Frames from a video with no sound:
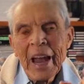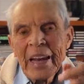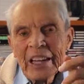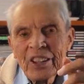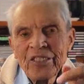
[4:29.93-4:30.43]

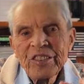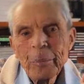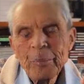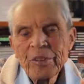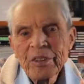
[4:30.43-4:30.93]
and
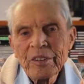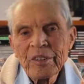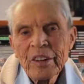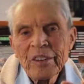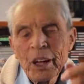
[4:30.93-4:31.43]

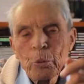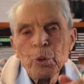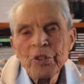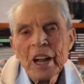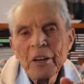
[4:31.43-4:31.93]
accepts that it
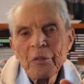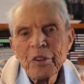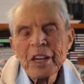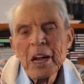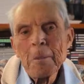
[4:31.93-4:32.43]
was done
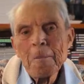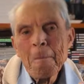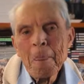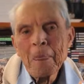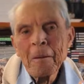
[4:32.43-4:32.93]
for
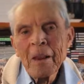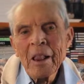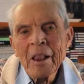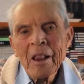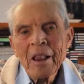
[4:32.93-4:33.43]
him,
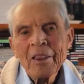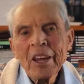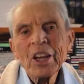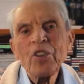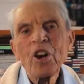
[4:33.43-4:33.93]

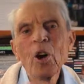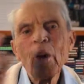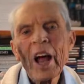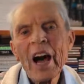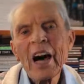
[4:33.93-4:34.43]
then his
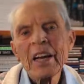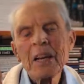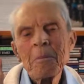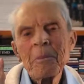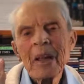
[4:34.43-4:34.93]
whole
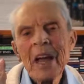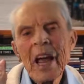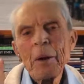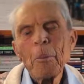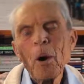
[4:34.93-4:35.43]
heart
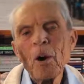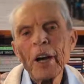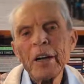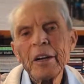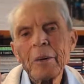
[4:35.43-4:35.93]
and
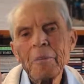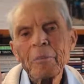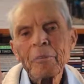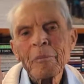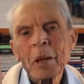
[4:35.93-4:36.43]
mind
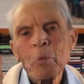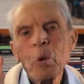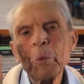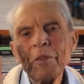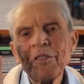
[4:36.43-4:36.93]

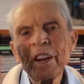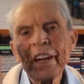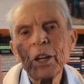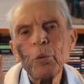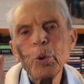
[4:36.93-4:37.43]
will be
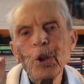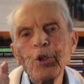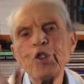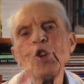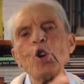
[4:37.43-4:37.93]
flooded with
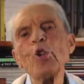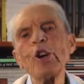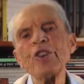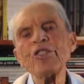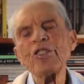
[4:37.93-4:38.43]

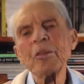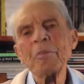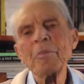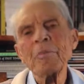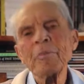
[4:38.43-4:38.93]
assurance,
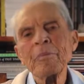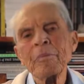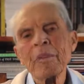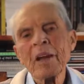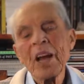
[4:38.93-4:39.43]

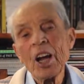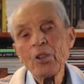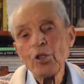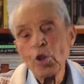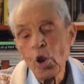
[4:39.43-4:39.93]

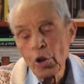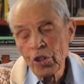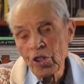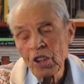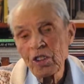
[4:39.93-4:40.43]
as
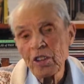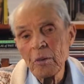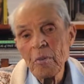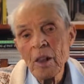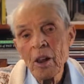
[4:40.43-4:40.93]
John says
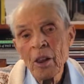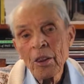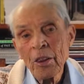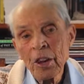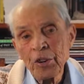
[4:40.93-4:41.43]
in
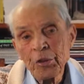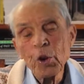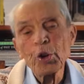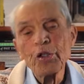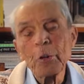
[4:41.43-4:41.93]
his
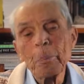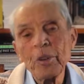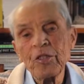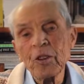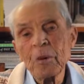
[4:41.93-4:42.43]
first
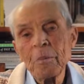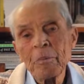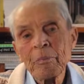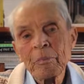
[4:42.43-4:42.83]
epistle